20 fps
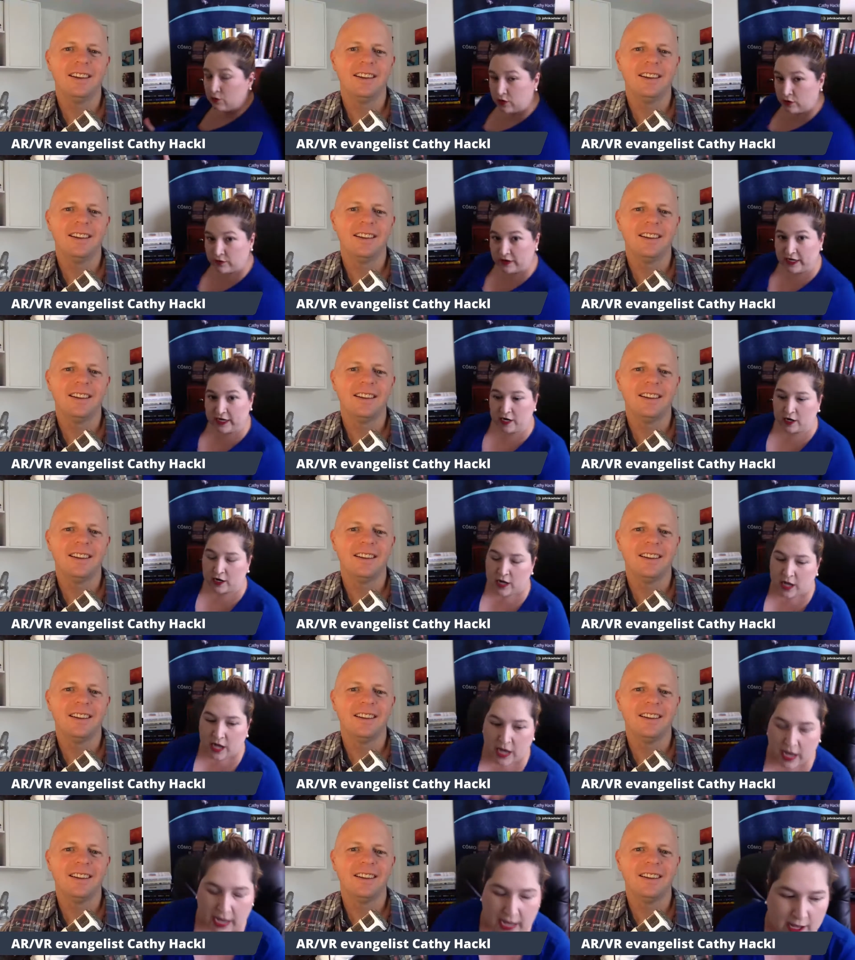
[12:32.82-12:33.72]
Speaker 1: one right here.
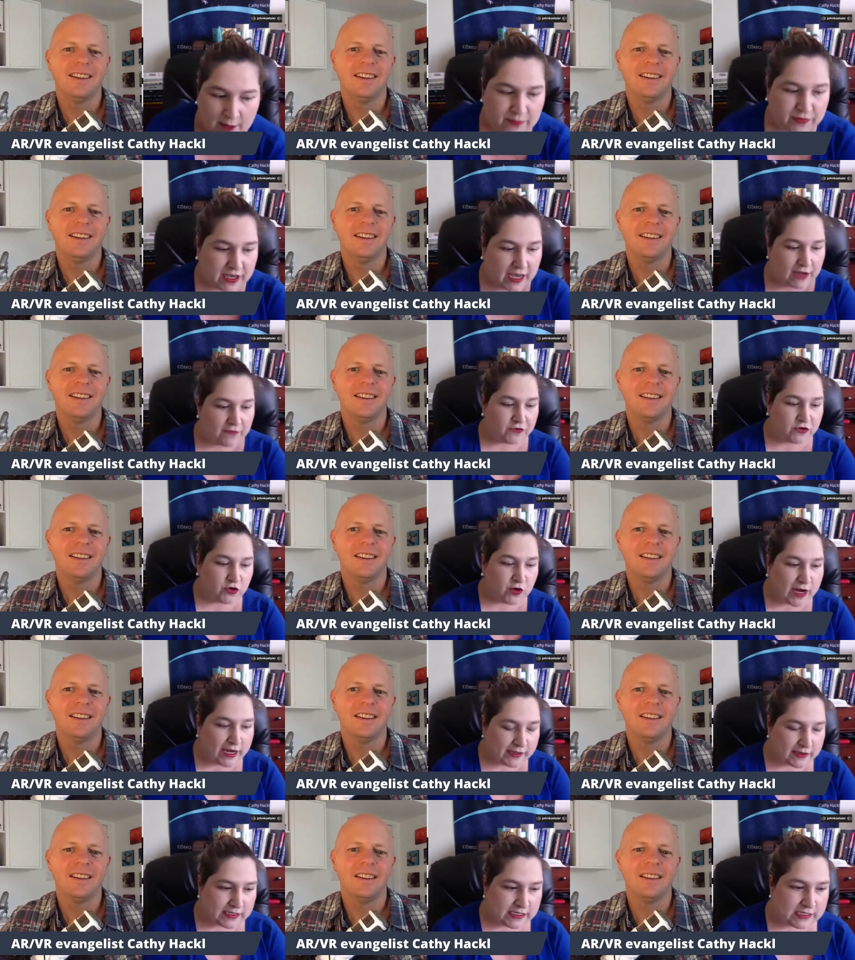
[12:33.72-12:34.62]
Um, I've
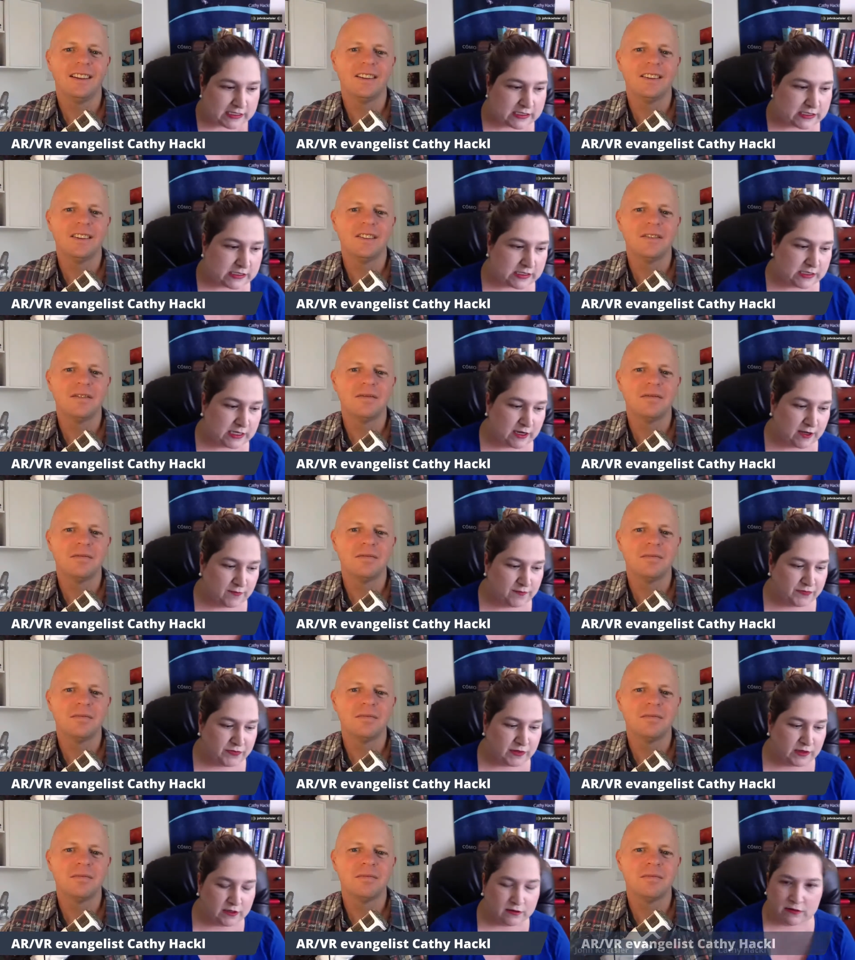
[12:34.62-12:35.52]
tried these, uh,
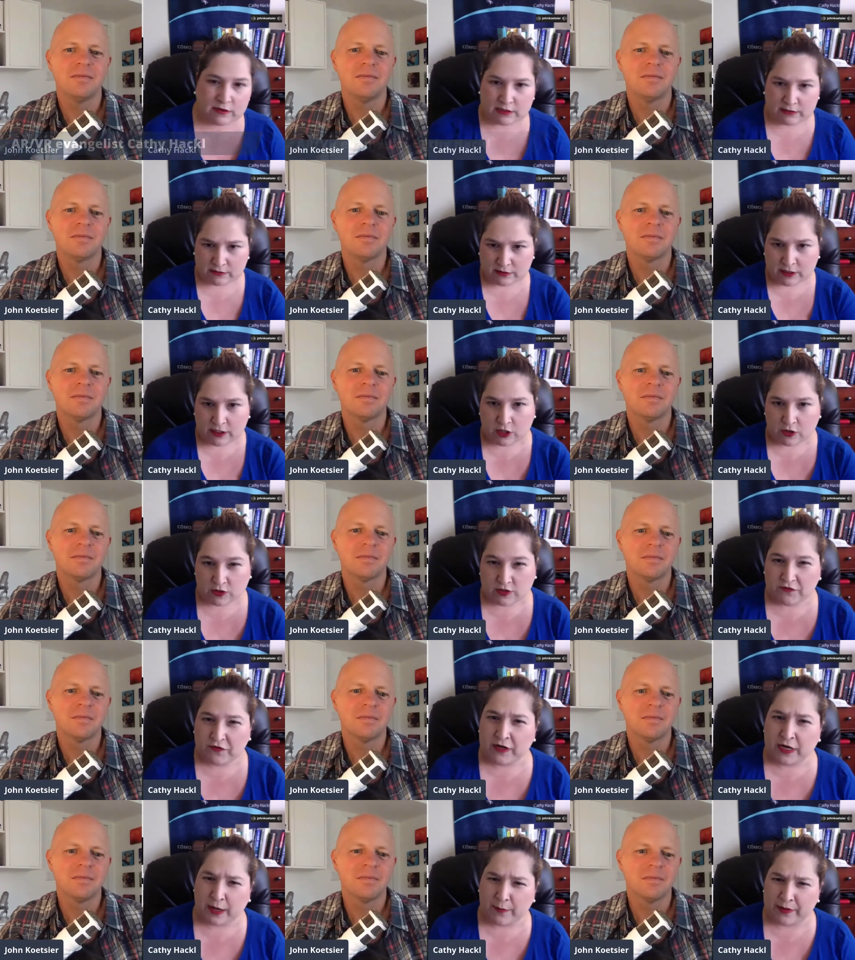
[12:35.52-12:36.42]
you know,
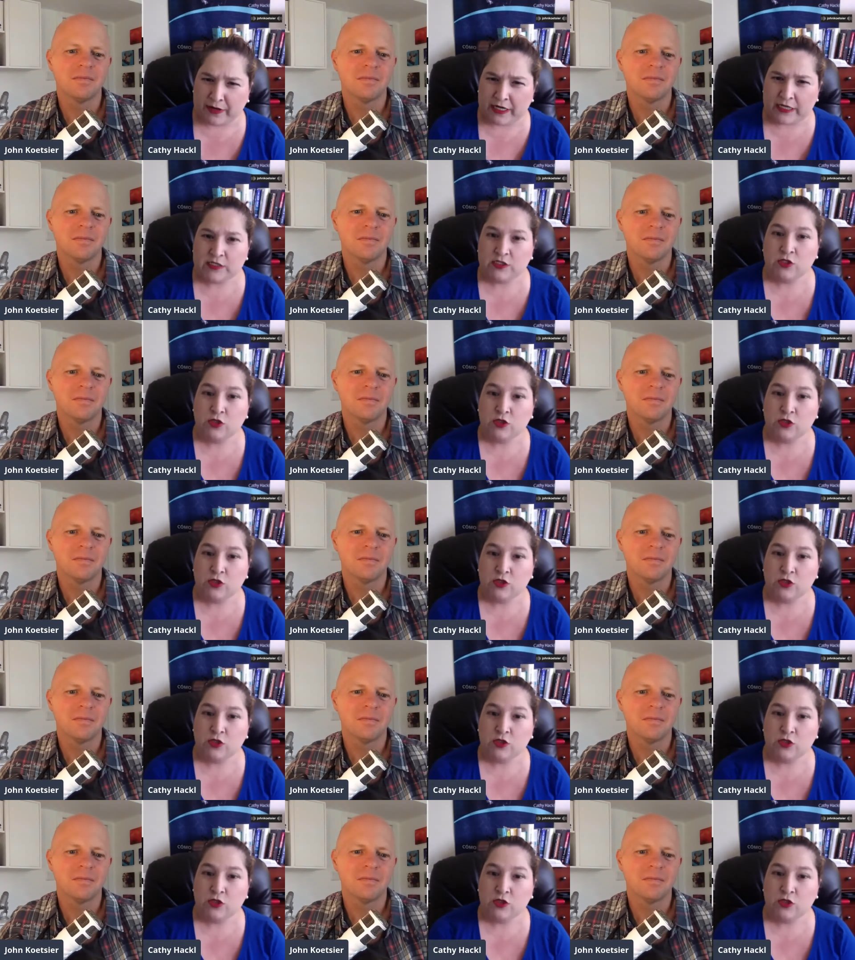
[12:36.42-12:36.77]
different companies,